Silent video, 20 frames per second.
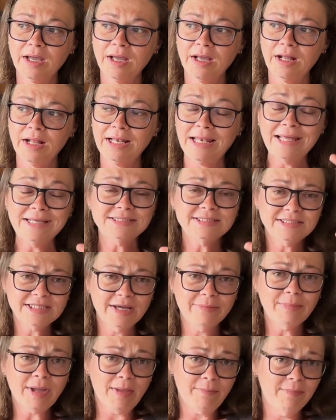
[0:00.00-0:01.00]
last
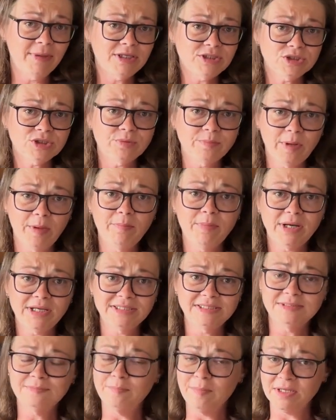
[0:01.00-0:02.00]
time I measured my
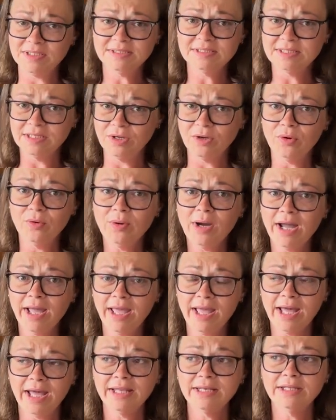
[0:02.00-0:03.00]
bust months ago, I
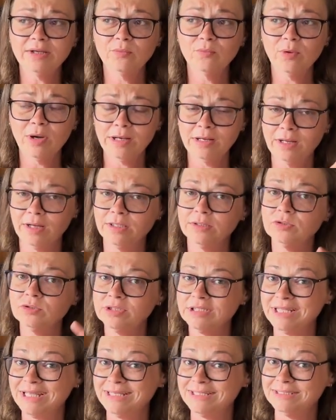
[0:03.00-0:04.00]
had
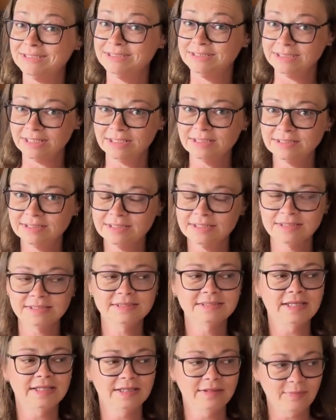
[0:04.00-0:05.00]
106
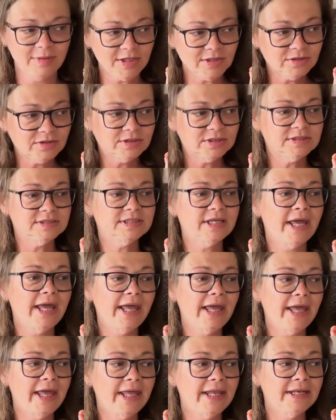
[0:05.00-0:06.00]
centimeters.
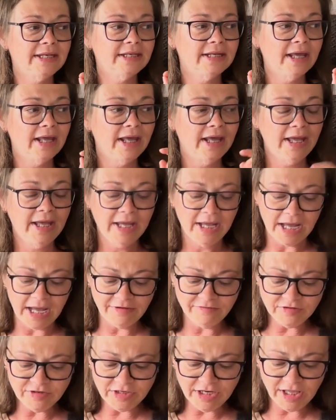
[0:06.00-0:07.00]
And
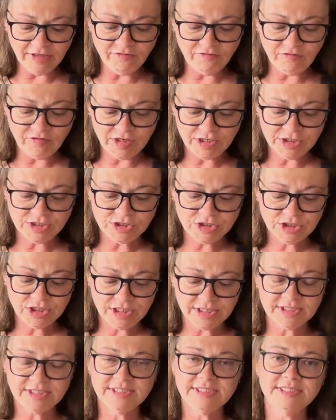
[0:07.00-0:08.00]
after I finished
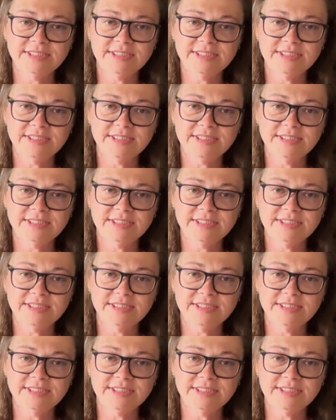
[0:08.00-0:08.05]
this